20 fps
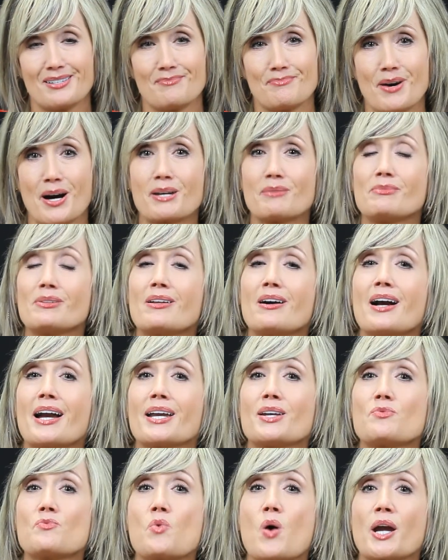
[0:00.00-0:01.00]
Bottom
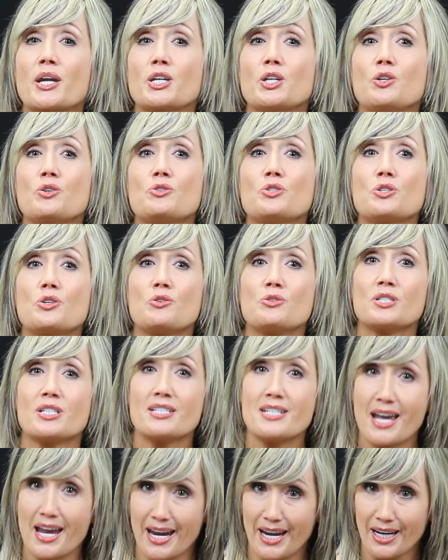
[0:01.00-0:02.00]
line, what you do
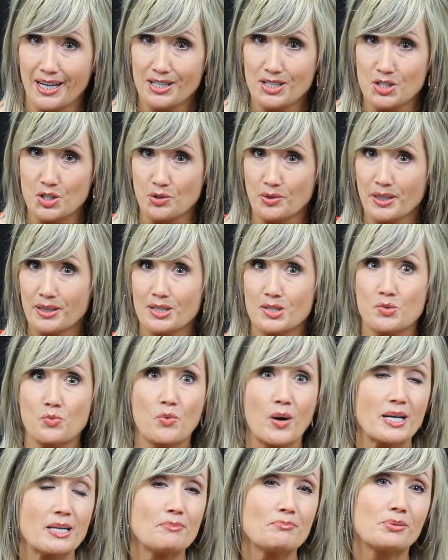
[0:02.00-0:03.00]
today during this
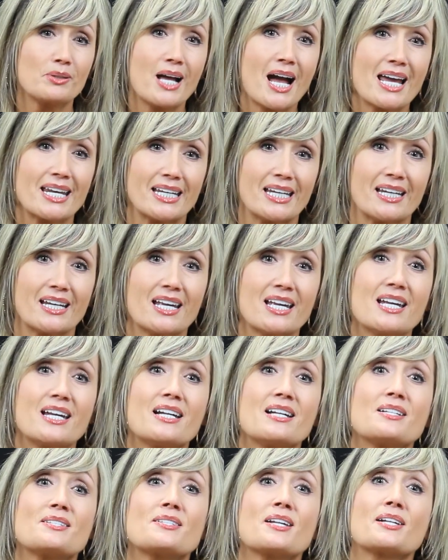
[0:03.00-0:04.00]
wedding planning
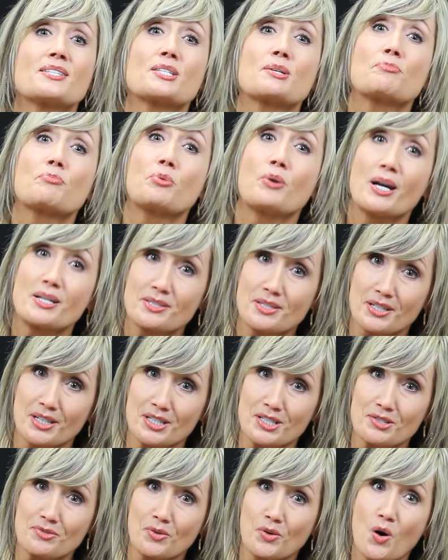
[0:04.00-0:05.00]
sets a
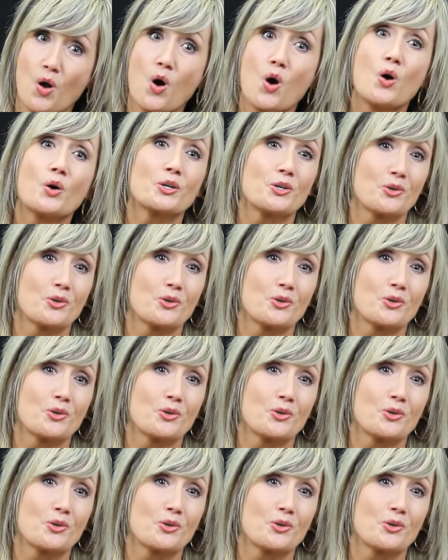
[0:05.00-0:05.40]
precedence for all